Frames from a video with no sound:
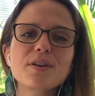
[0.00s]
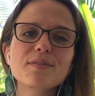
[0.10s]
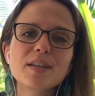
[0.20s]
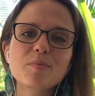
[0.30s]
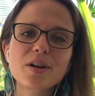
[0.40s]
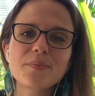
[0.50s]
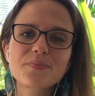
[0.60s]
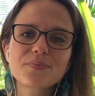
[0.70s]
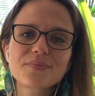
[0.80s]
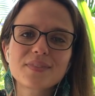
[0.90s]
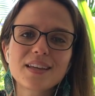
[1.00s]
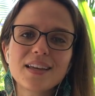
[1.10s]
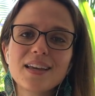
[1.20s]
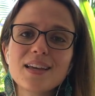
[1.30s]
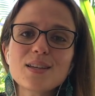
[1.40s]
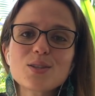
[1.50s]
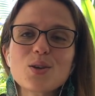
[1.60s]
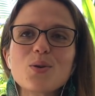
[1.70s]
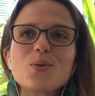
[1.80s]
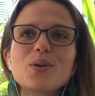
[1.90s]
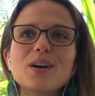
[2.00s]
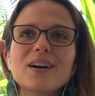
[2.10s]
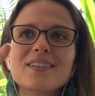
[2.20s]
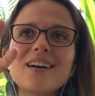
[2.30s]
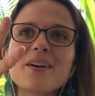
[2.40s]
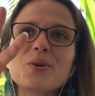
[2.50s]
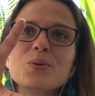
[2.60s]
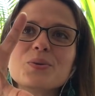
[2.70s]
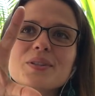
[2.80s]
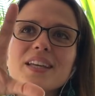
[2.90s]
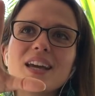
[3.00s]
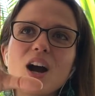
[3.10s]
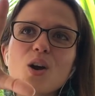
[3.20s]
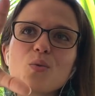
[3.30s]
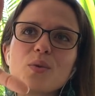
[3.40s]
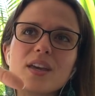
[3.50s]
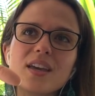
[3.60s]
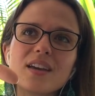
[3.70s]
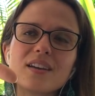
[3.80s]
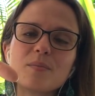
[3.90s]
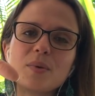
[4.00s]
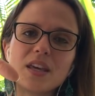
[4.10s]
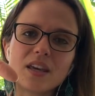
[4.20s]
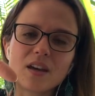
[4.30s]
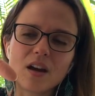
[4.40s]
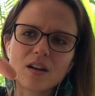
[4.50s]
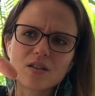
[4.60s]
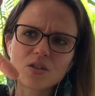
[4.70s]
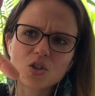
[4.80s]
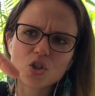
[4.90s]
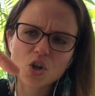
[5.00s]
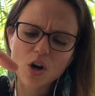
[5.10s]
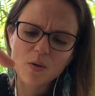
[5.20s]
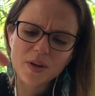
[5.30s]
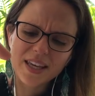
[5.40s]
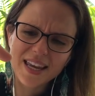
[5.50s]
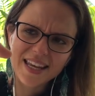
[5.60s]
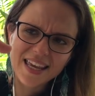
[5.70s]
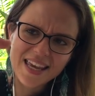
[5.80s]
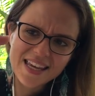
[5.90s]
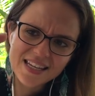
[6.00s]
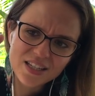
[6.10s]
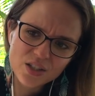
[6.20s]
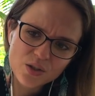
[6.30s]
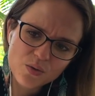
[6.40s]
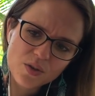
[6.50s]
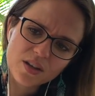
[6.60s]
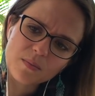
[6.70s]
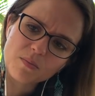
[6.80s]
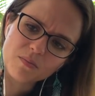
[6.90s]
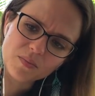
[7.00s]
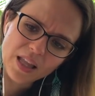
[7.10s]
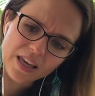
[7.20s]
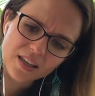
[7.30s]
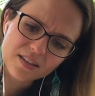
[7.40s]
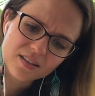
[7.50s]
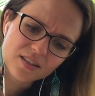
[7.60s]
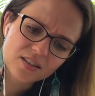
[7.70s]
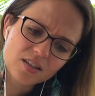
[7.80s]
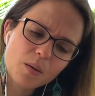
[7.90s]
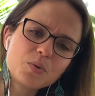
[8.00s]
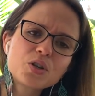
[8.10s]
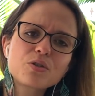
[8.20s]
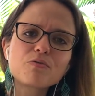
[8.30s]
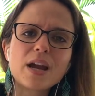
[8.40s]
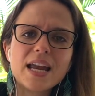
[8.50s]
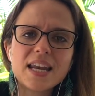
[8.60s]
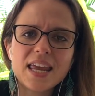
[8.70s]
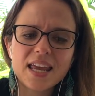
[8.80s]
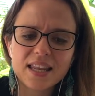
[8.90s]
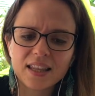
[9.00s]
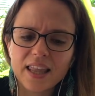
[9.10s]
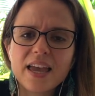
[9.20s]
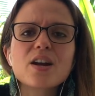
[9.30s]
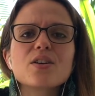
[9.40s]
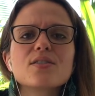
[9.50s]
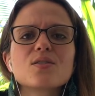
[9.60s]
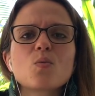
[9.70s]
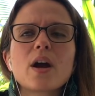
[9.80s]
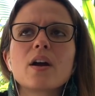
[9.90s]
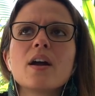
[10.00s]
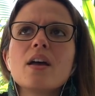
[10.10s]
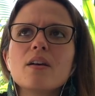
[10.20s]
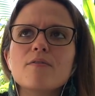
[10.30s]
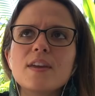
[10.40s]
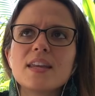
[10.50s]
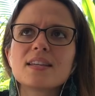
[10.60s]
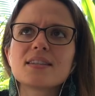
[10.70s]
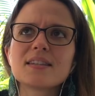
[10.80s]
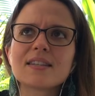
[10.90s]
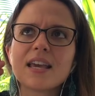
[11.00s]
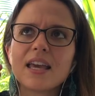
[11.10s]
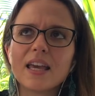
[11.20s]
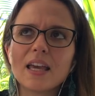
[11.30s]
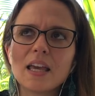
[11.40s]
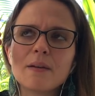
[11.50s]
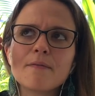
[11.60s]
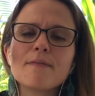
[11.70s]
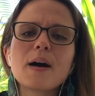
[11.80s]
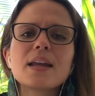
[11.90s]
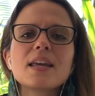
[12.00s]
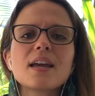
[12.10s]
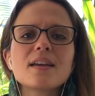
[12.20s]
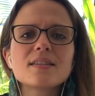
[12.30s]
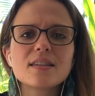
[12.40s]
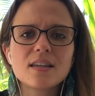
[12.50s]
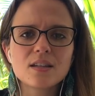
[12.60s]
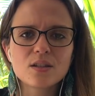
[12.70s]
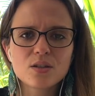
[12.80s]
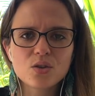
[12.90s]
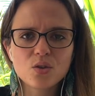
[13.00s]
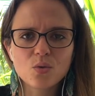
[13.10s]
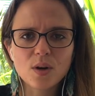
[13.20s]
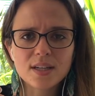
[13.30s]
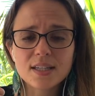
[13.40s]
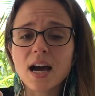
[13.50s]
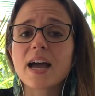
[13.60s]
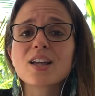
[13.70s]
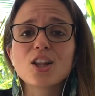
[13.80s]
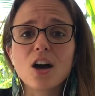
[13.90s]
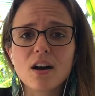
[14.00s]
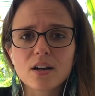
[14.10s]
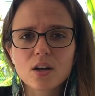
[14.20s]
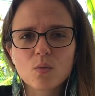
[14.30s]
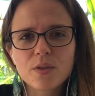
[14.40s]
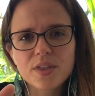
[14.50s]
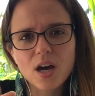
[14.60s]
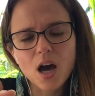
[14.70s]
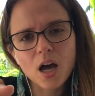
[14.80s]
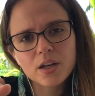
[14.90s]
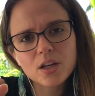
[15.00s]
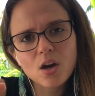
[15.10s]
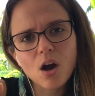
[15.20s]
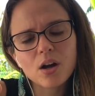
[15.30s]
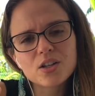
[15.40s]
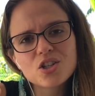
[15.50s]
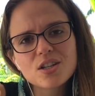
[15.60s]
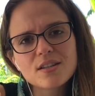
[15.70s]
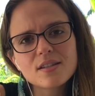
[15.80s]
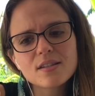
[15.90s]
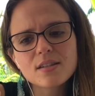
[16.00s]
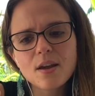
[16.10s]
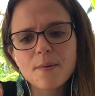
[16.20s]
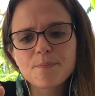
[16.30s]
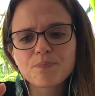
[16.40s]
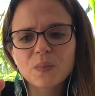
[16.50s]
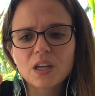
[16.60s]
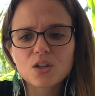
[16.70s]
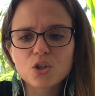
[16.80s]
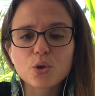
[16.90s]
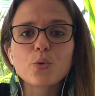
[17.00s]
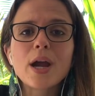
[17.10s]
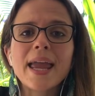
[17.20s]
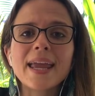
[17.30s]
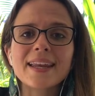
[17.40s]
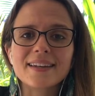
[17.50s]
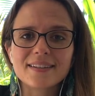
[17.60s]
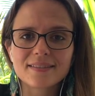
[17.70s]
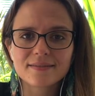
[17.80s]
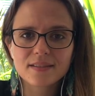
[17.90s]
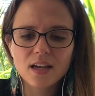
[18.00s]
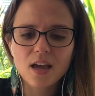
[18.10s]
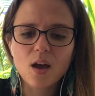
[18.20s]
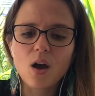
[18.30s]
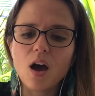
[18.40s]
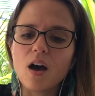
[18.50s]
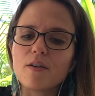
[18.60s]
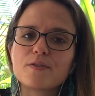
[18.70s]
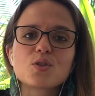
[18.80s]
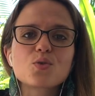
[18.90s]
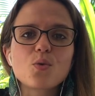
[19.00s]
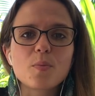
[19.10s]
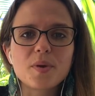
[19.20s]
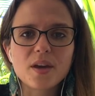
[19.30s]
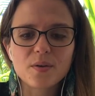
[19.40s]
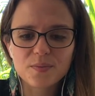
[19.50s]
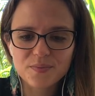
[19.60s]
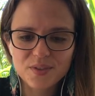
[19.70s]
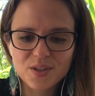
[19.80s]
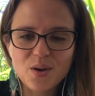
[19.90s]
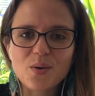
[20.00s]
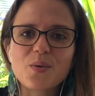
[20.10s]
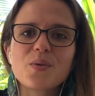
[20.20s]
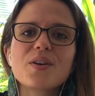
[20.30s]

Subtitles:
of Libra. So not only are we getting into the subterranean layers where Venus is inviting us into a dialogue with the unconscious terrain of Scorpio. So